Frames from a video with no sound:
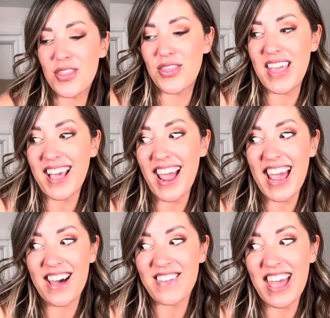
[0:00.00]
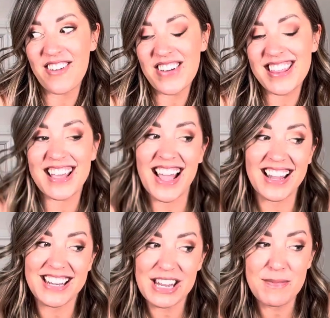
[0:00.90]
think I have everything I
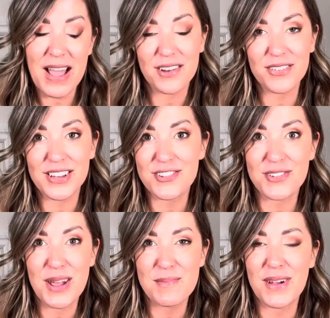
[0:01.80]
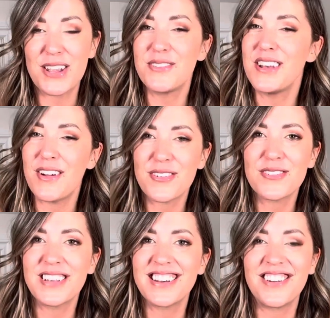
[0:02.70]
need packed for the trip, but you never
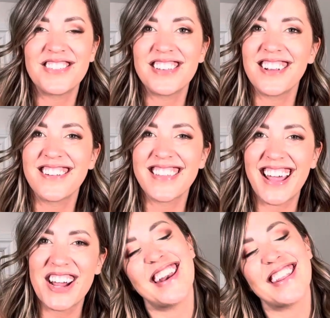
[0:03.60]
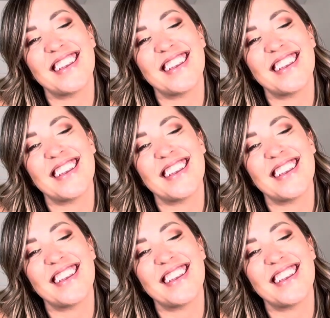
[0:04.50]
really know till you're there.